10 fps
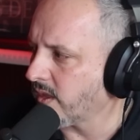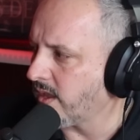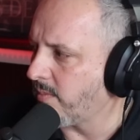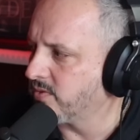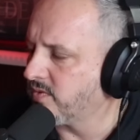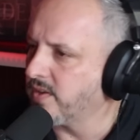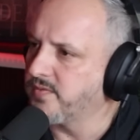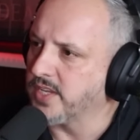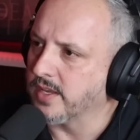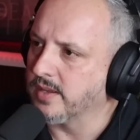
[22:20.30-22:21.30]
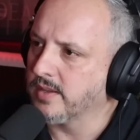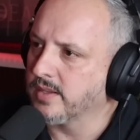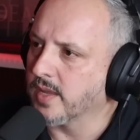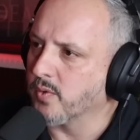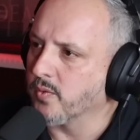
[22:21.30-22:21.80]
almost 50
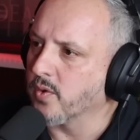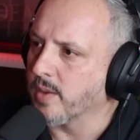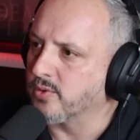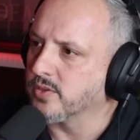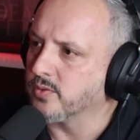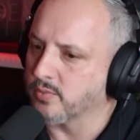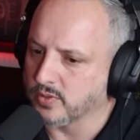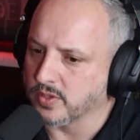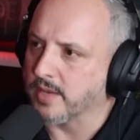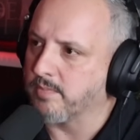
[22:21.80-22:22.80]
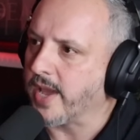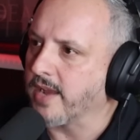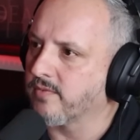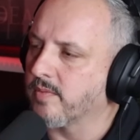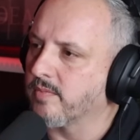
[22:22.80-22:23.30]
that we were able to get
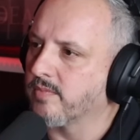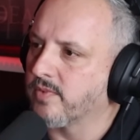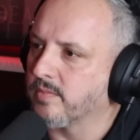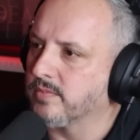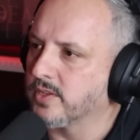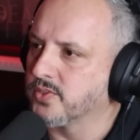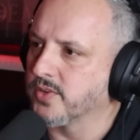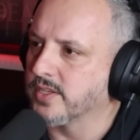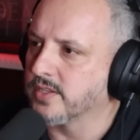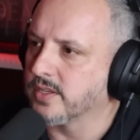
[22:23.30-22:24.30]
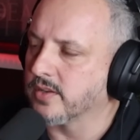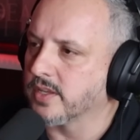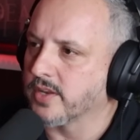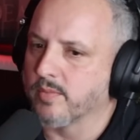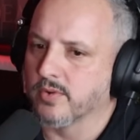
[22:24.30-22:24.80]
back from the streets and in
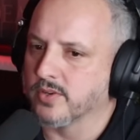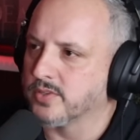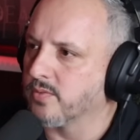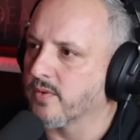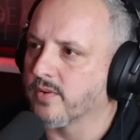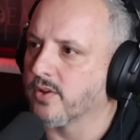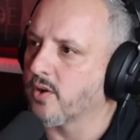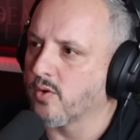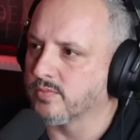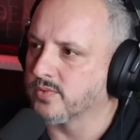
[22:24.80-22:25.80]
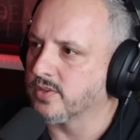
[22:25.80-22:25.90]
the neighborhoods or wherever their homes.